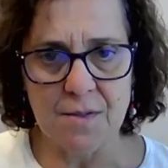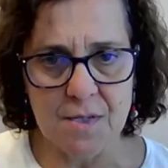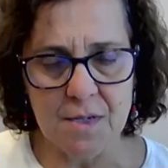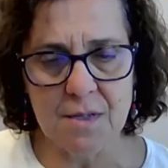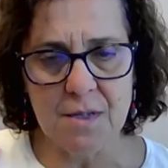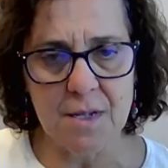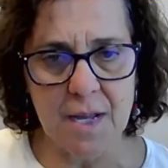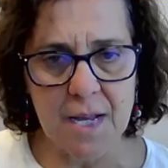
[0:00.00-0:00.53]

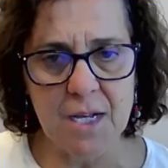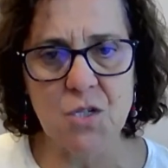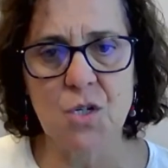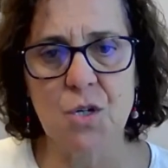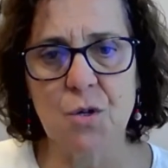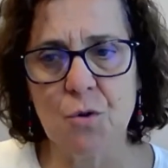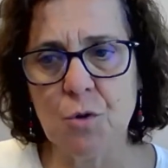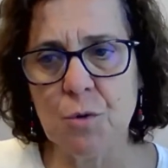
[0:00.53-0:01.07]
certain age
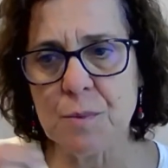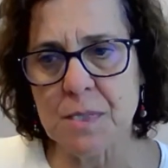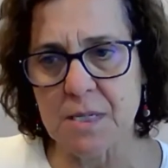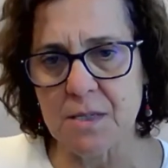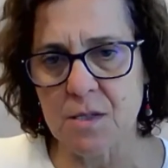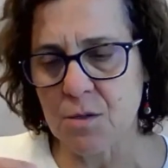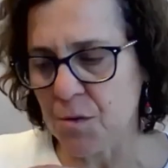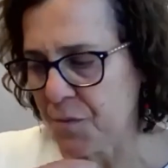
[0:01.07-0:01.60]
groups
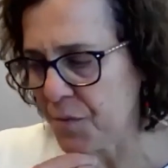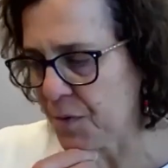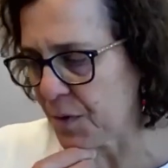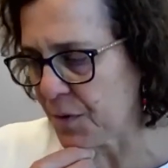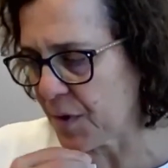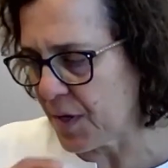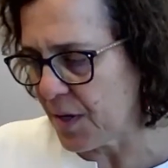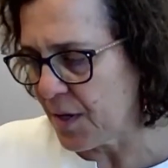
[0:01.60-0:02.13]
and so
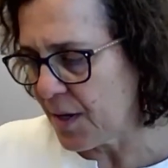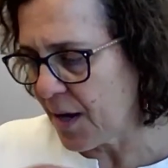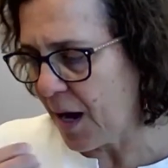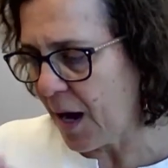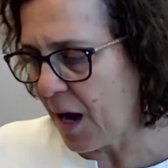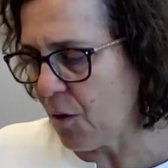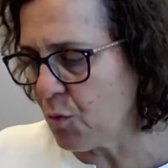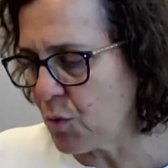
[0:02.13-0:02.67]
forth.
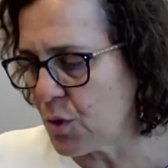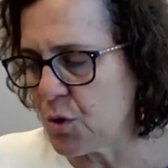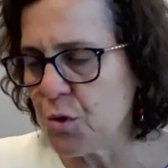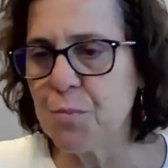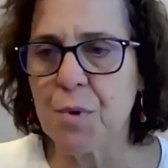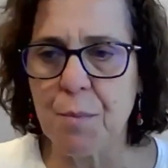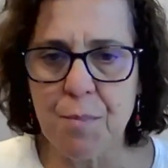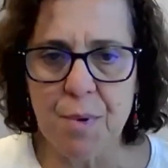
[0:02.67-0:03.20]
How would you
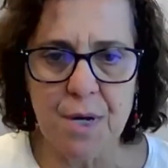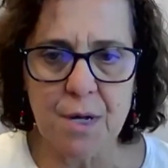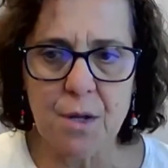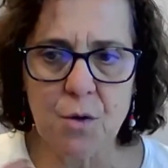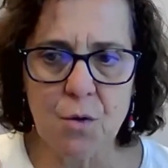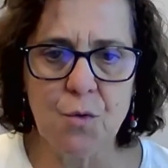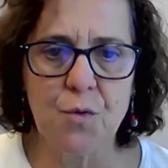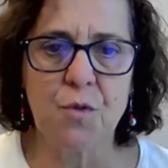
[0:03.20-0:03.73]
prepare
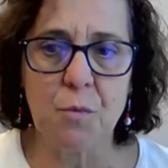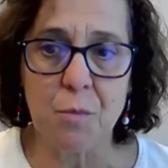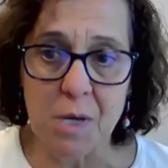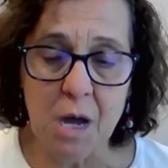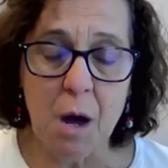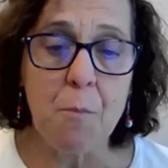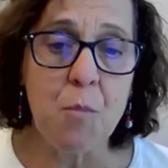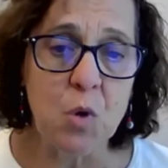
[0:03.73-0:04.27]
youth to
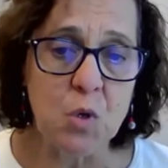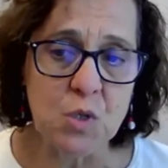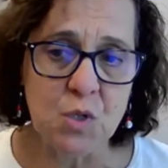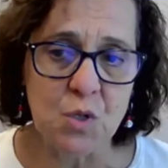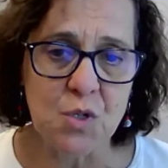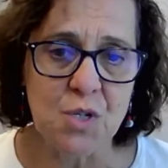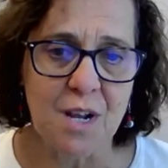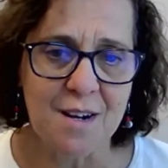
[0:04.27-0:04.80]
become more
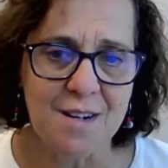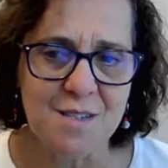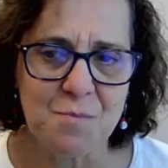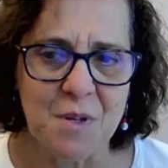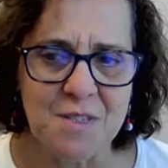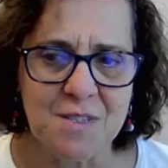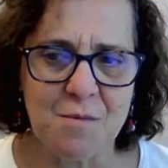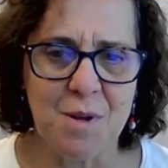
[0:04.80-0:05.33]
socially
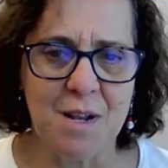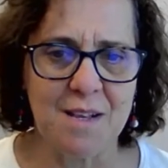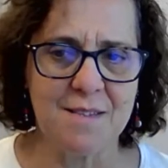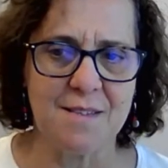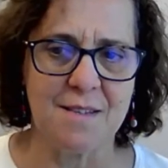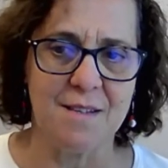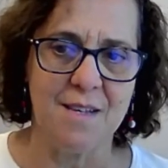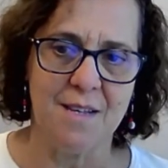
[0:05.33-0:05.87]
responsible
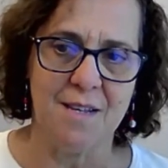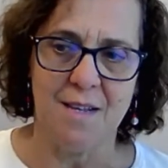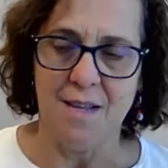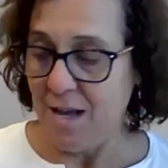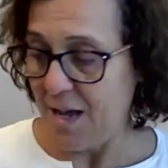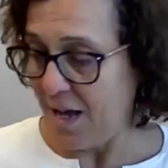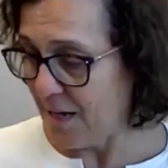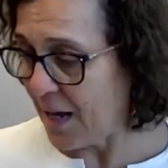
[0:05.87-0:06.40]
and,
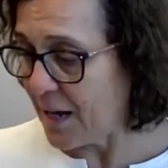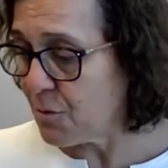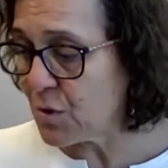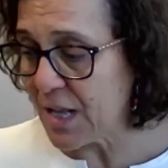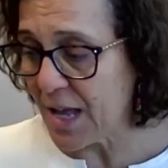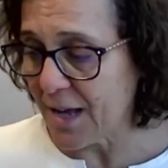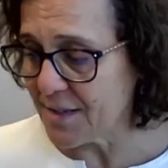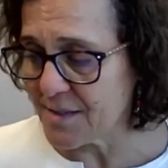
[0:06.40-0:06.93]
and I would
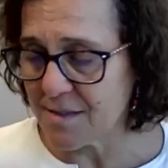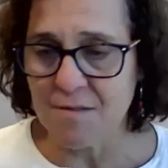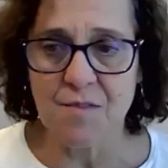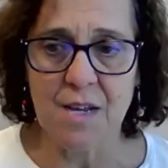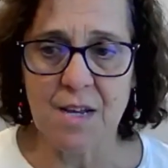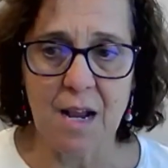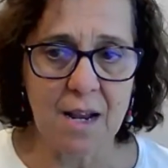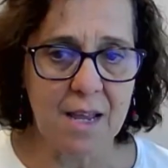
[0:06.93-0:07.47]
add
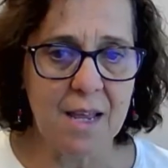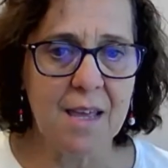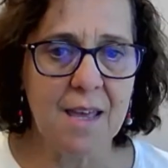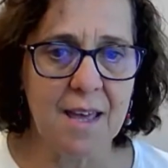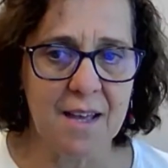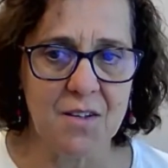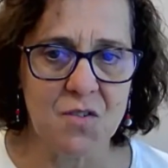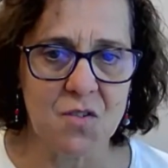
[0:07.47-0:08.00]
civically
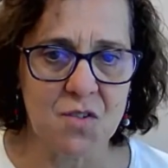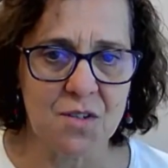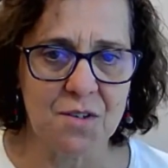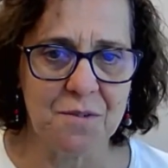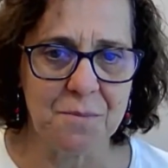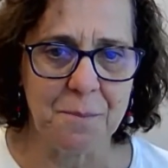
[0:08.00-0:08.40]
engaged?